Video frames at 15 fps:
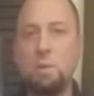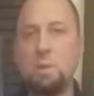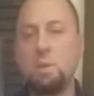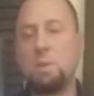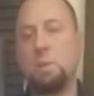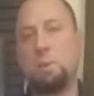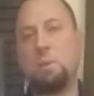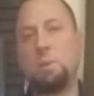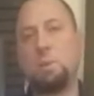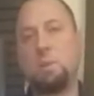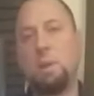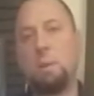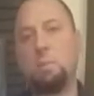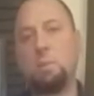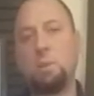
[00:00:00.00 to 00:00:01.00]
is to
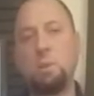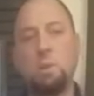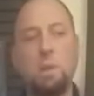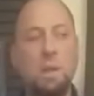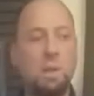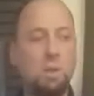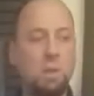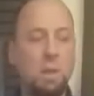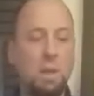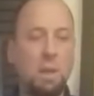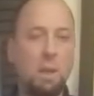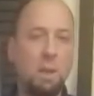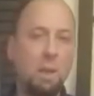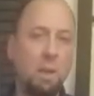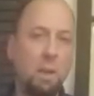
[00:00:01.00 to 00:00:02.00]
establish that
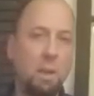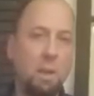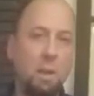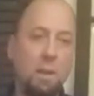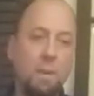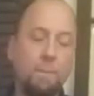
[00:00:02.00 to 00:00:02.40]
GDE